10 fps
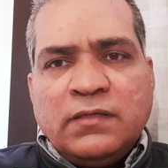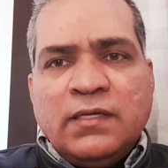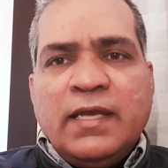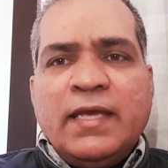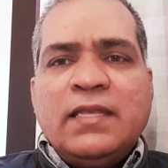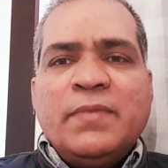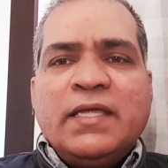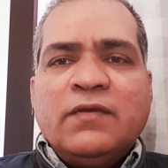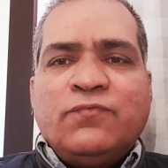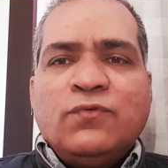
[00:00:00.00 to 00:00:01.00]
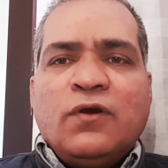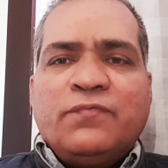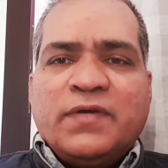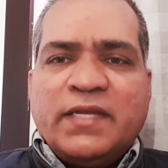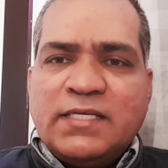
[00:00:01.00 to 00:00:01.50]
Hail Mary, full of
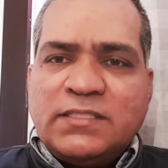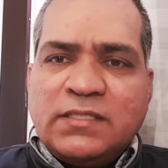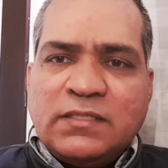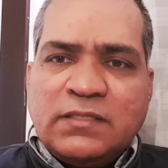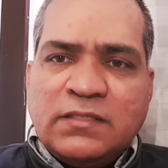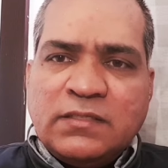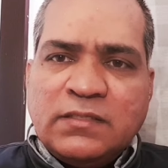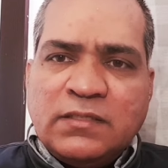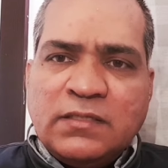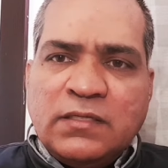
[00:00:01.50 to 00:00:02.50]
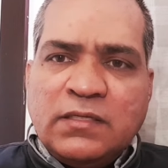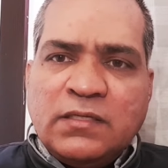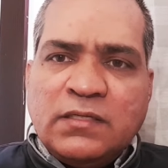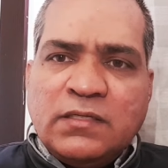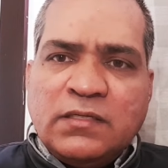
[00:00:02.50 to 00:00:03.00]
grace,
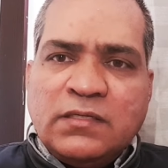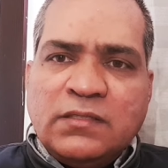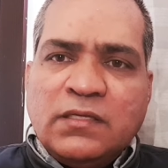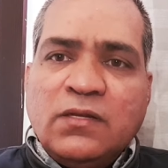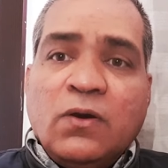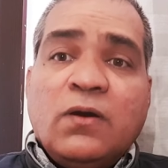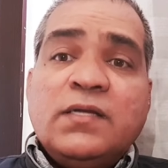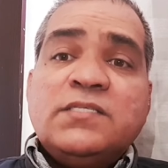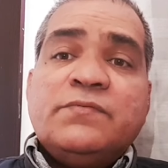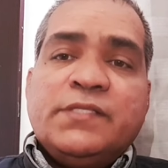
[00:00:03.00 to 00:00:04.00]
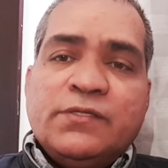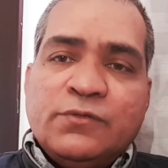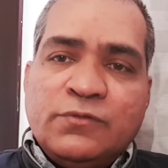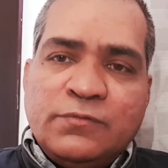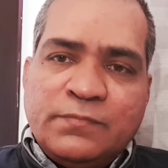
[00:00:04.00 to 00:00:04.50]
the Lord is with
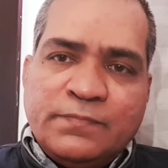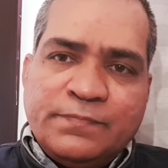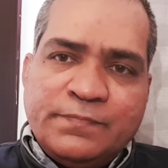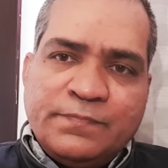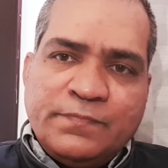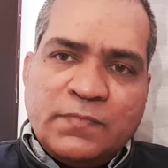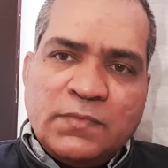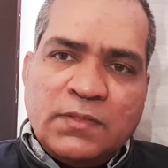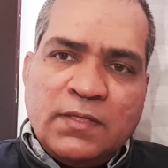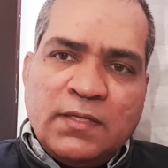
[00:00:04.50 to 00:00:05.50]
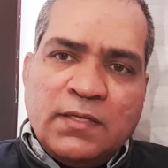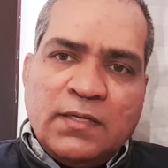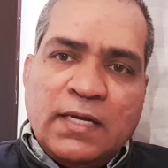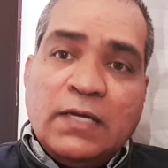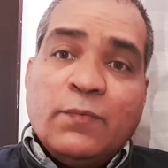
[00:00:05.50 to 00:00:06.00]
you.
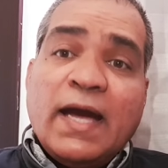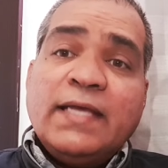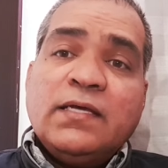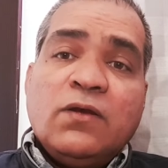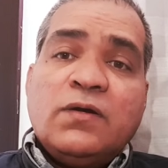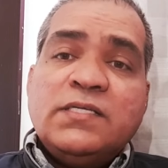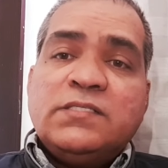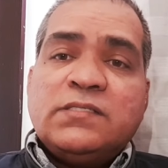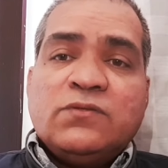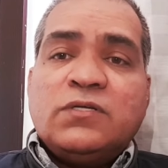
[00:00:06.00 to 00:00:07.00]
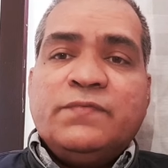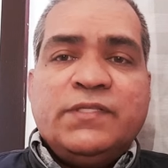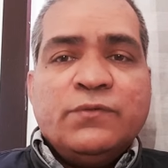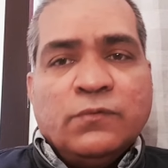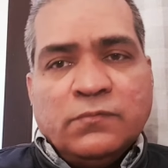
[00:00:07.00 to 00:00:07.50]
And why the Lord is not with you?